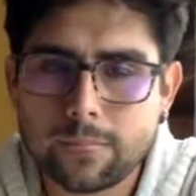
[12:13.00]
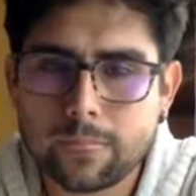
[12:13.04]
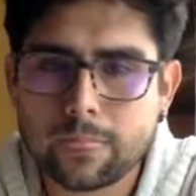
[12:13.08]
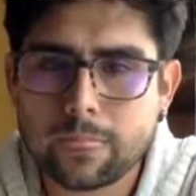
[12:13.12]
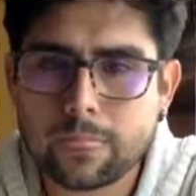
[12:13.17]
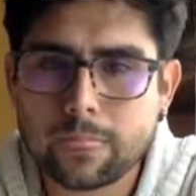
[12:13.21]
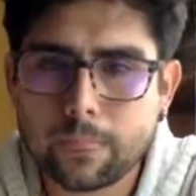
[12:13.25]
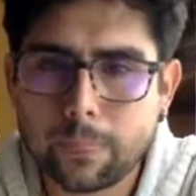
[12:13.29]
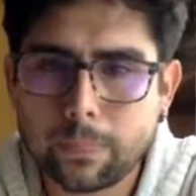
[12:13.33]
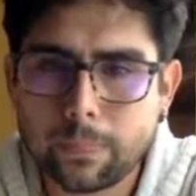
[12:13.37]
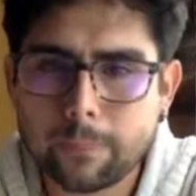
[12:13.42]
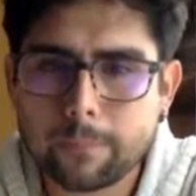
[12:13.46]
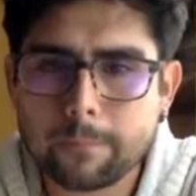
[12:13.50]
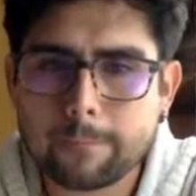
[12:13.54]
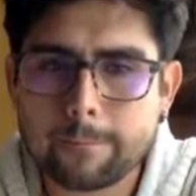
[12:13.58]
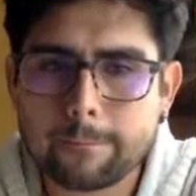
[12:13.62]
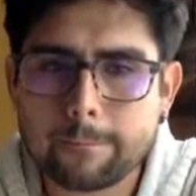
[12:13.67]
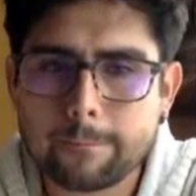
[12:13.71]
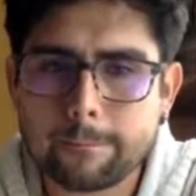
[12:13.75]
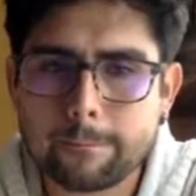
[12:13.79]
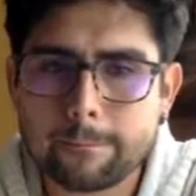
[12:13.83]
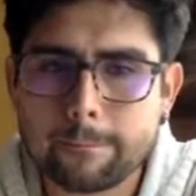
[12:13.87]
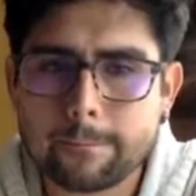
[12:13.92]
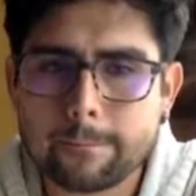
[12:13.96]

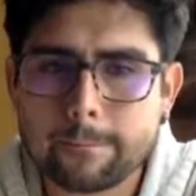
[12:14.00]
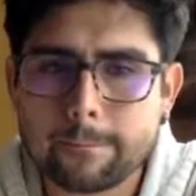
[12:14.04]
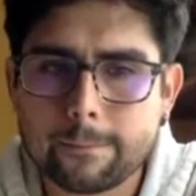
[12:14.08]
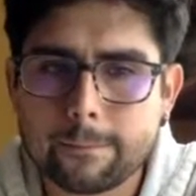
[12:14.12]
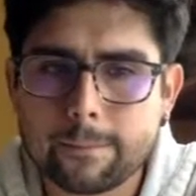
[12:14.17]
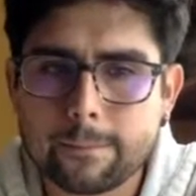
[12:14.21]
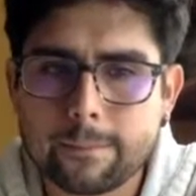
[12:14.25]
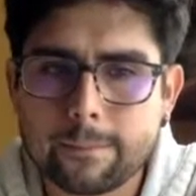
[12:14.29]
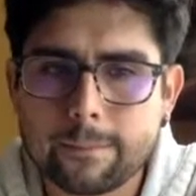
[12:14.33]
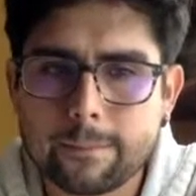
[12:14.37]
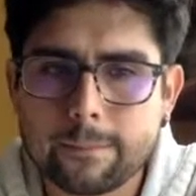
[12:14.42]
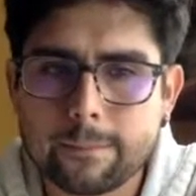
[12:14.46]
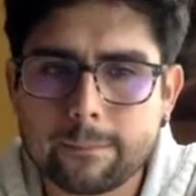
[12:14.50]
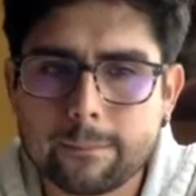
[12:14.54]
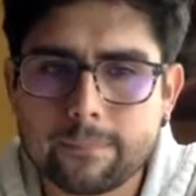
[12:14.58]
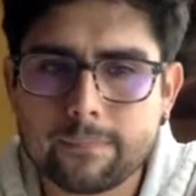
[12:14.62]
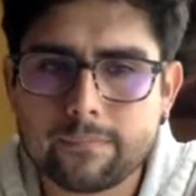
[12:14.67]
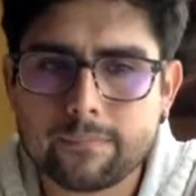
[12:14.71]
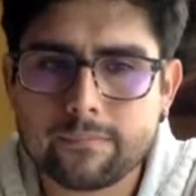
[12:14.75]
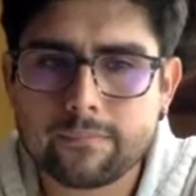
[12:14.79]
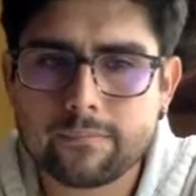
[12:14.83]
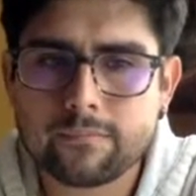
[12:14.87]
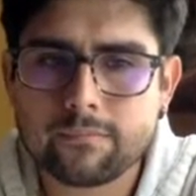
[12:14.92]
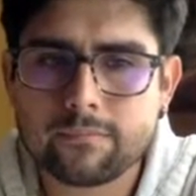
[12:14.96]

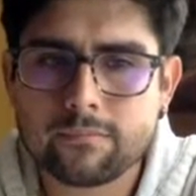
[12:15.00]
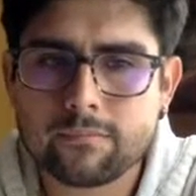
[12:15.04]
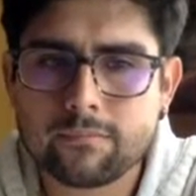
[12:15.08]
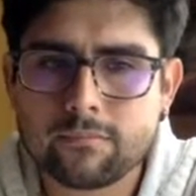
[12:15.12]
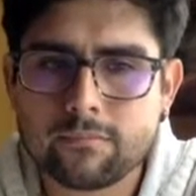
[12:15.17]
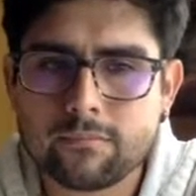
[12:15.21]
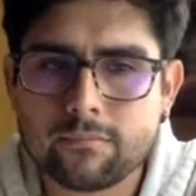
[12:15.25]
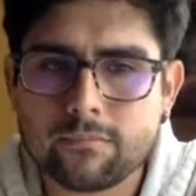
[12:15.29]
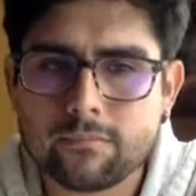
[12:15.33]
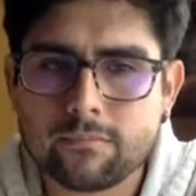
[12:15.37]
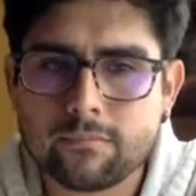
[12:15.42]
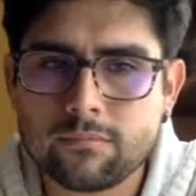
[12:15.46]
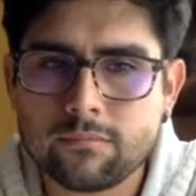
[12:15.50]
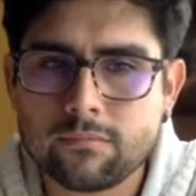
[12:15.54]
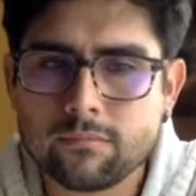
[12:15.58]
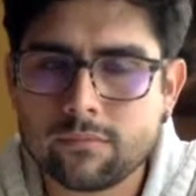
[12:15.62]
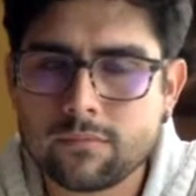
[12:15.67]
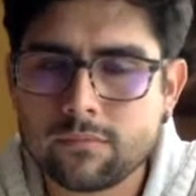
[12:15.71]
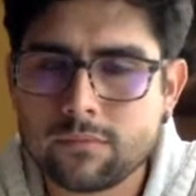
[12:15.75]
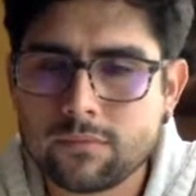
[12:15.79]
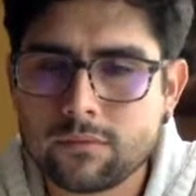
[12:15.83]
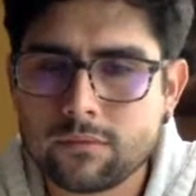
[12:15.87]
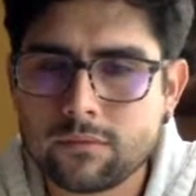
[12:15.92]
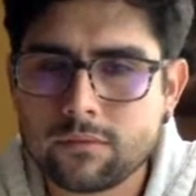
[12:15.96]

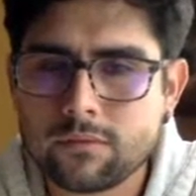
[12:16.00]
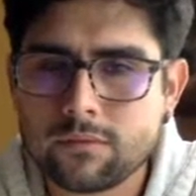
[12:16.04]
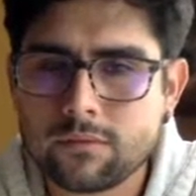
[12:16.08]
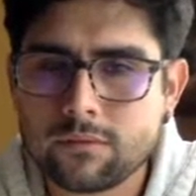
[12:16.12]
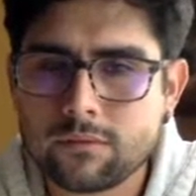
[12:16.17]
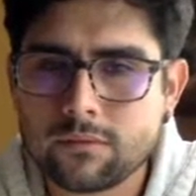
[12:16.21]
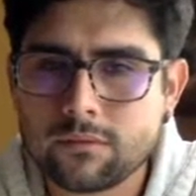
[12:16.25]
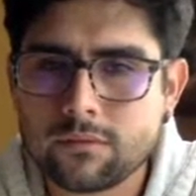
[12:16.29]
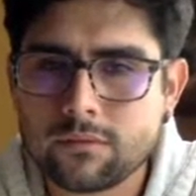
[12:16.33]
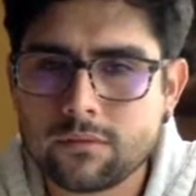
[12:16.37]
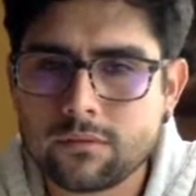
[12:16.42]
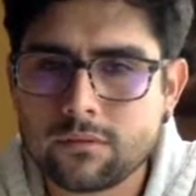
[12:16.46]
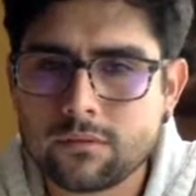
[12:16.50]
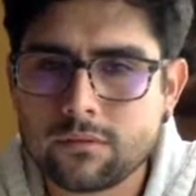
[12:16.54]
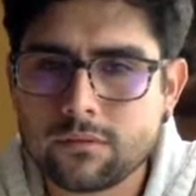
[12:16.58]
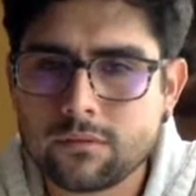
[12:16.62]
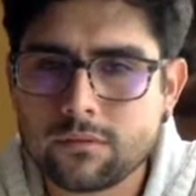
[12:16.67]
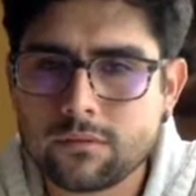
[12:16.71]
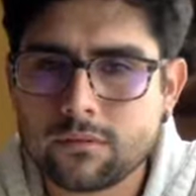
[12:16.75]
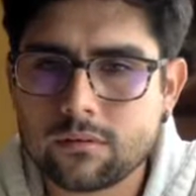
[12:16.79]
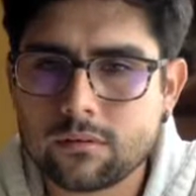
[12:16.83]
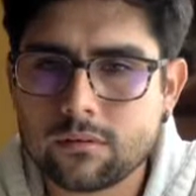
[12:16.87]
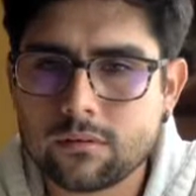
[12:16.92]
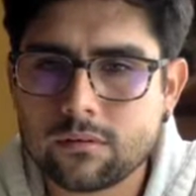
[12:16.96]

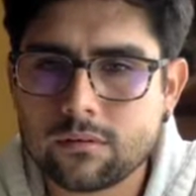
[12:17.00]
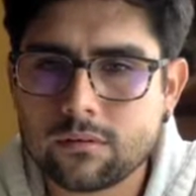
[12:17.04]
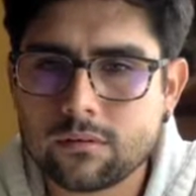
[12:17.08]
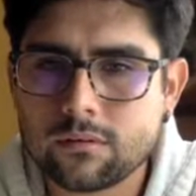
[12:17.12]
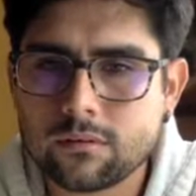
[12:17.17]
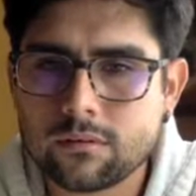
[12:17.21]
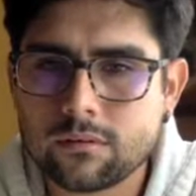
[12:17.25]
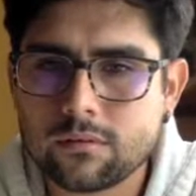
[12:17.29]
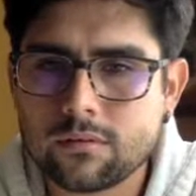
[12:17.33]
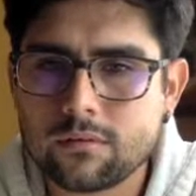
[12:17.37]
This person isn't speaking.